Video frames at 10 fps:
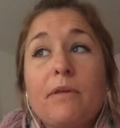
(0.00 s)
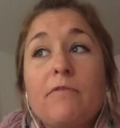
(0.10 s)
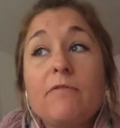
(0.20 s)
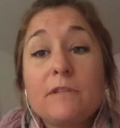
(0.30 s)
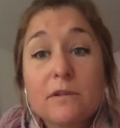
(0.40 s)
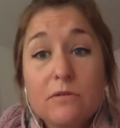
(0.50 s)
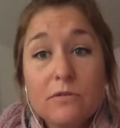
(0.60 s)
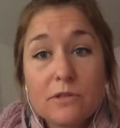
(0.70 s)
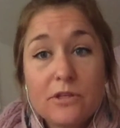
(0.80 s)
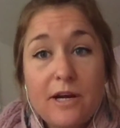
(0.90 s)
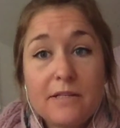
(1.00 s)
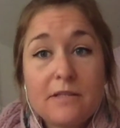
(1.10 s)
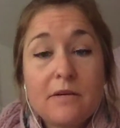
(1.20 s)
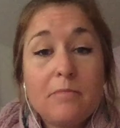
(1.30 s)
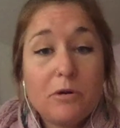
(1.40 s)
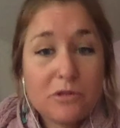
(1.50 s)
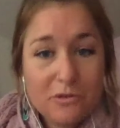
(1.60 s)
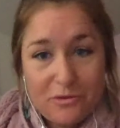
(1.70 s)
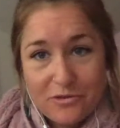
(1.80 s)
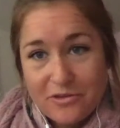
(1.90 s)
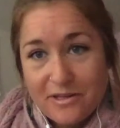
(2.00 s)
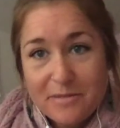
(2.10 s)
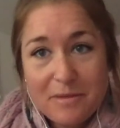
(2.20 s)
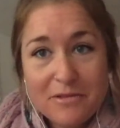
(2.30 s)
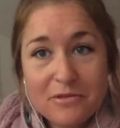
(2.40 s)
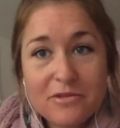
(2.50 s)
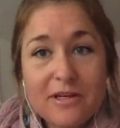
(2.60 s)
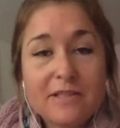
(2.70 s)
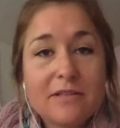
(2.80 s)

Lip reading: physical stress, emotional stress, mental stress.